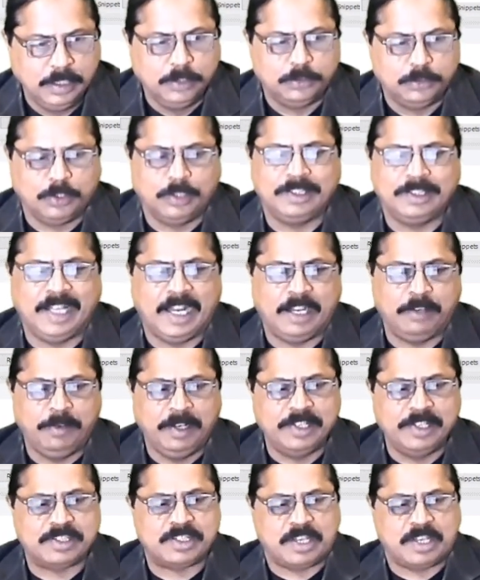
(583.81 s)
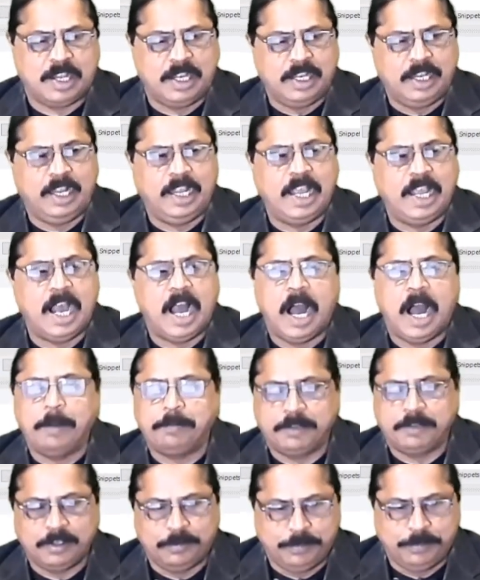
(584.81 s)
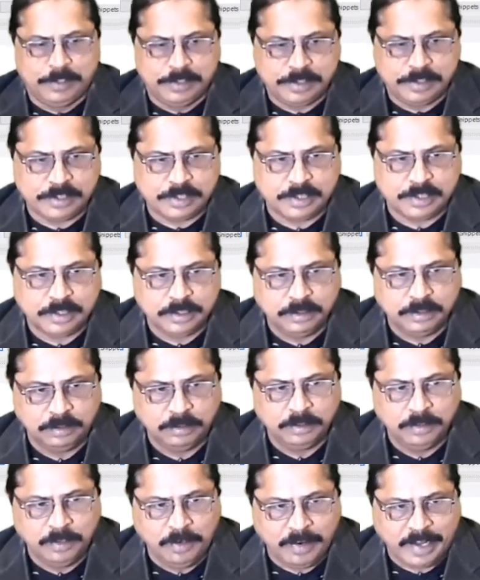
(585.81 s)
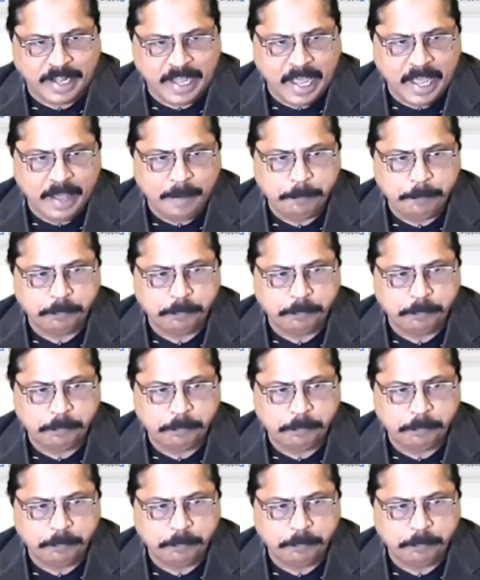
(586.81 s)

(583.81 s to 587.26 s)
So that we'll study afterwards. Okay.